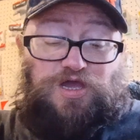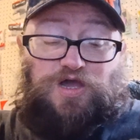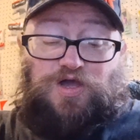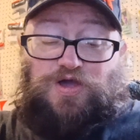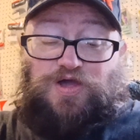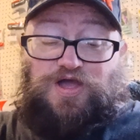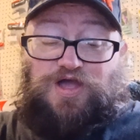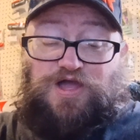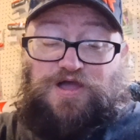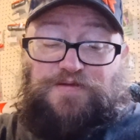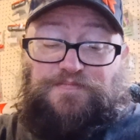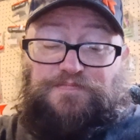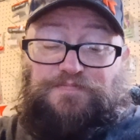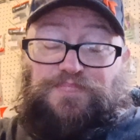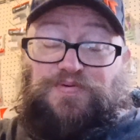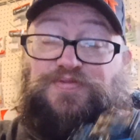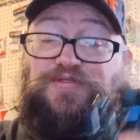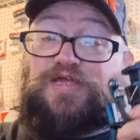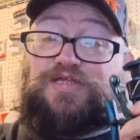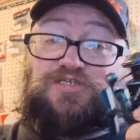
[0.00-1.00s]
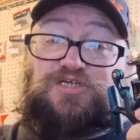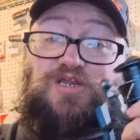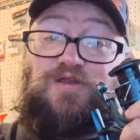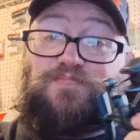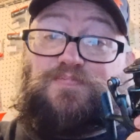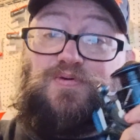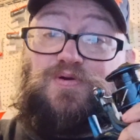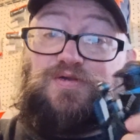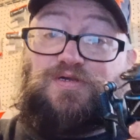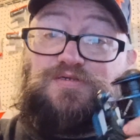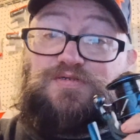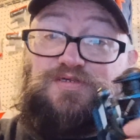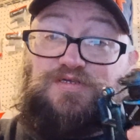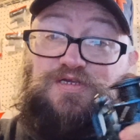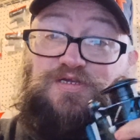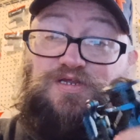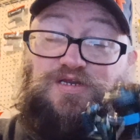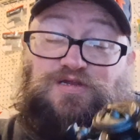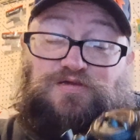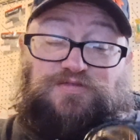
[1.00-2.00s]
But that's gonna put,
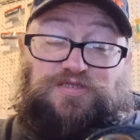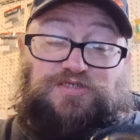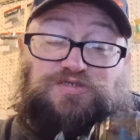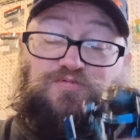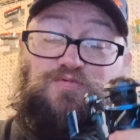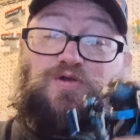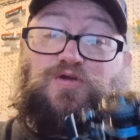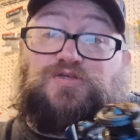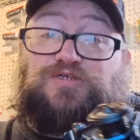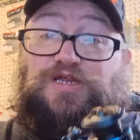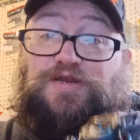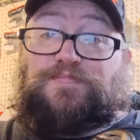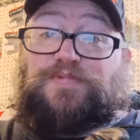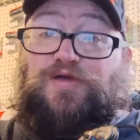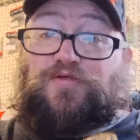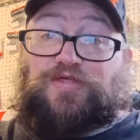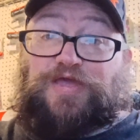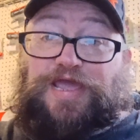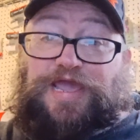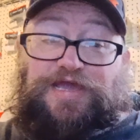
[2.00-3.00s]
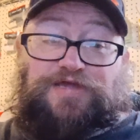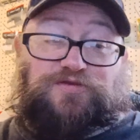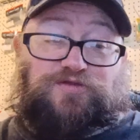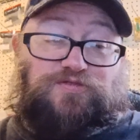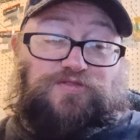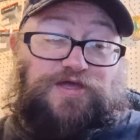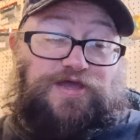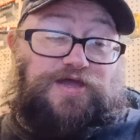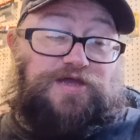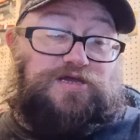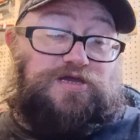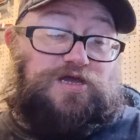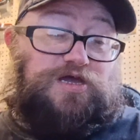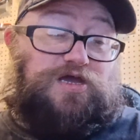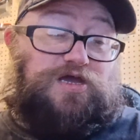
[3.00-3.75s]
this reel is gonna be able to handle that.